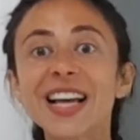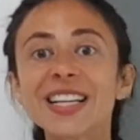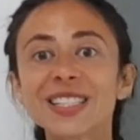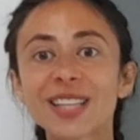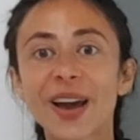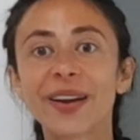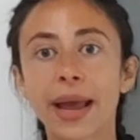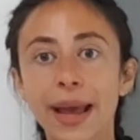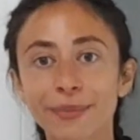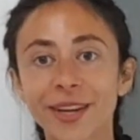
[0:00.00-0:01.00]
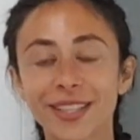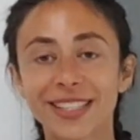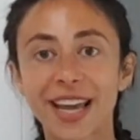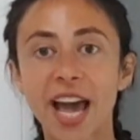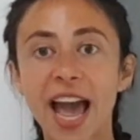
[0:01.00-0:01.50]
So I am going
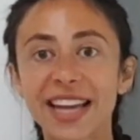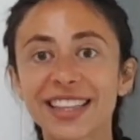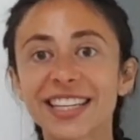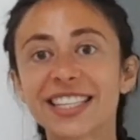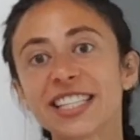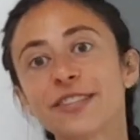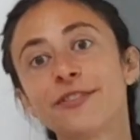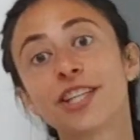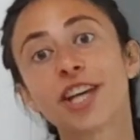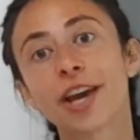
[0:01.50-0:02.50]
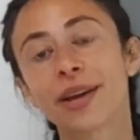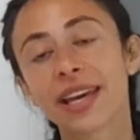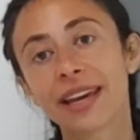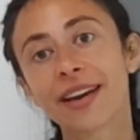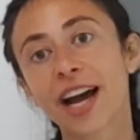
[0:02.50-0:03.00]
to end this video
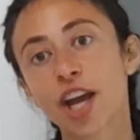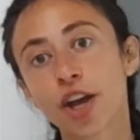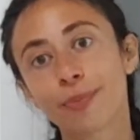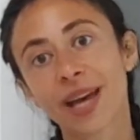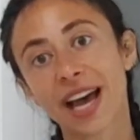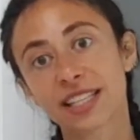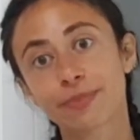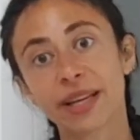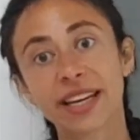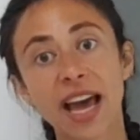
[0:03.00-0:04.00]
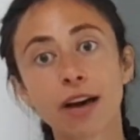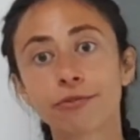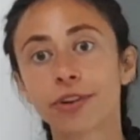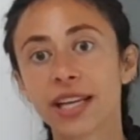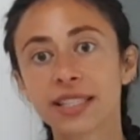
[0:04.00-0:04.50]
here. I hope it has been
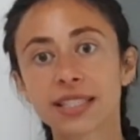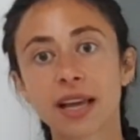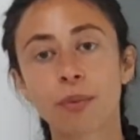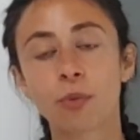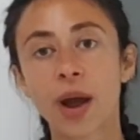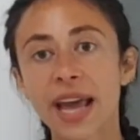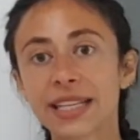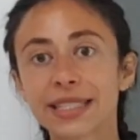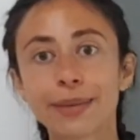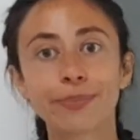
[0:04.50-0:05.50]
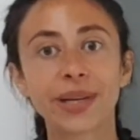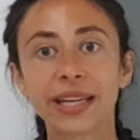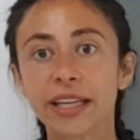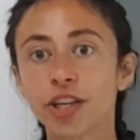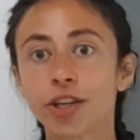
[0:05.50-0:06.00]
helpful in some way.
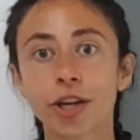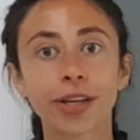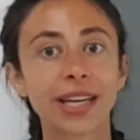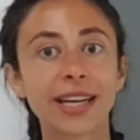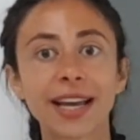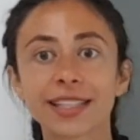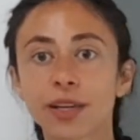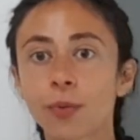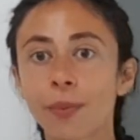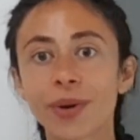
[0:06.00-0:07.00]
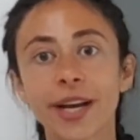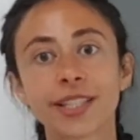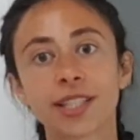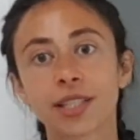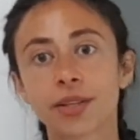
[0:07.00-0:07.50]
Simply, you know, connecting one
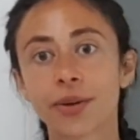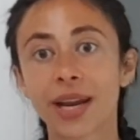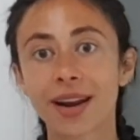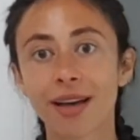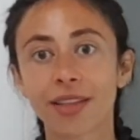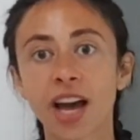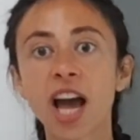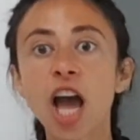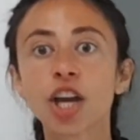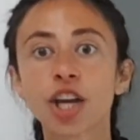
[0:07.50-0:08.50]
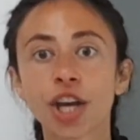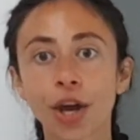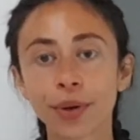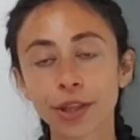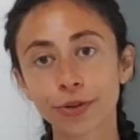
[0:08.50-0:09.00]
person to another,
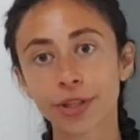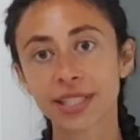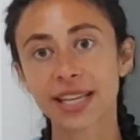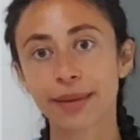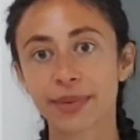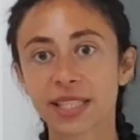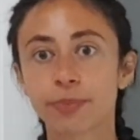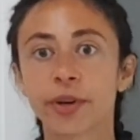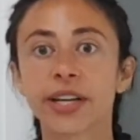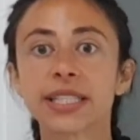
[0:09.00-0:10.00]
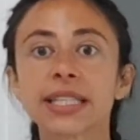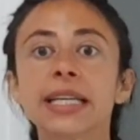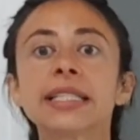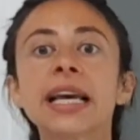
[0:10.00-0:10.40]
going through the same experiences.